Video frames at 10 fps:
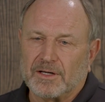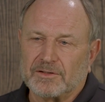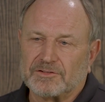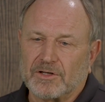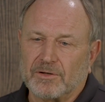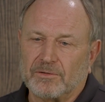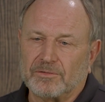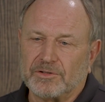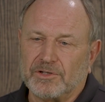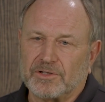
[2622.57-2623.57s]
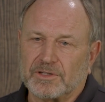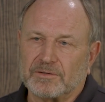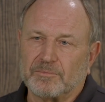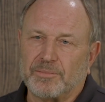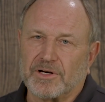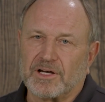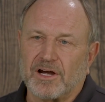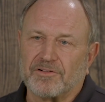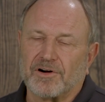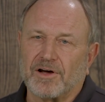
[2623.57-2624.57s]
So you can put a
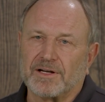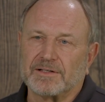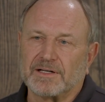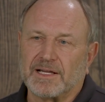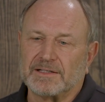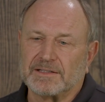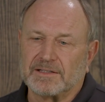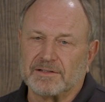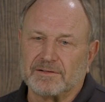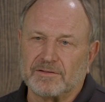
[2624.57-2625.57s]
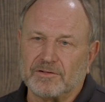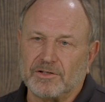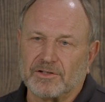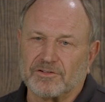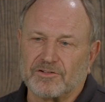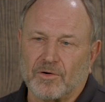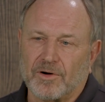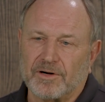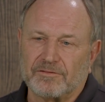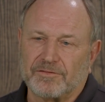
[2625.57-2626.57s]
cover on it and you can
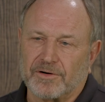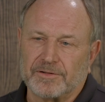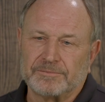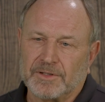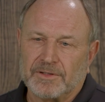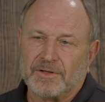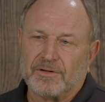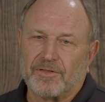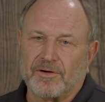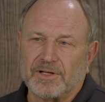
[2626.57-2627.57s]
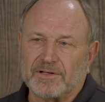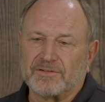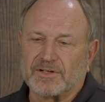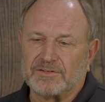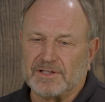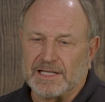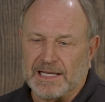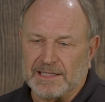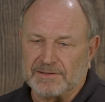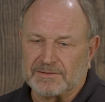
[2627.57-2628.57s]
store it for 30 to 60
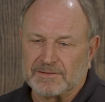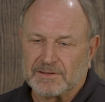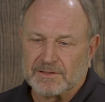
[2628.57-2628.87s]
days.